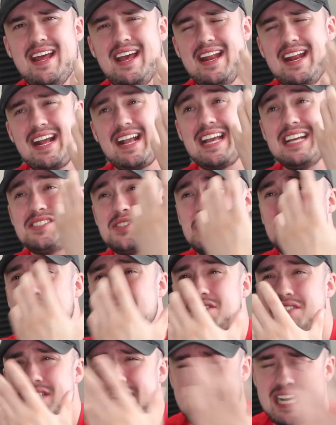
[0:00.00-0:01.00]
And I guess
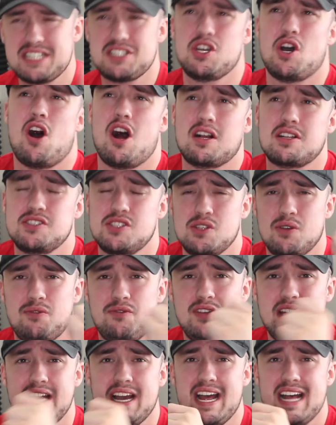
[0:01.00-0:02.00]
on TikTok,
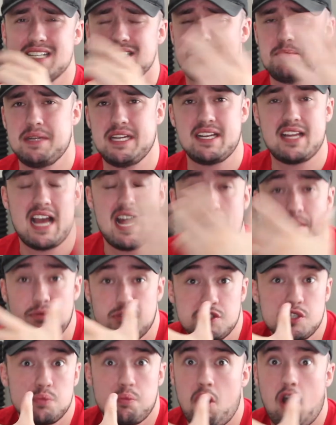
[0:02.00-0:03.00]
Sofia has been kind of
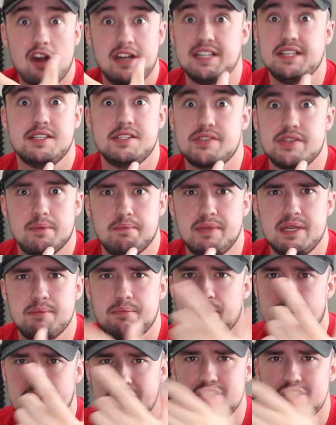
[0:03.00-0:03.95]
responding to some people.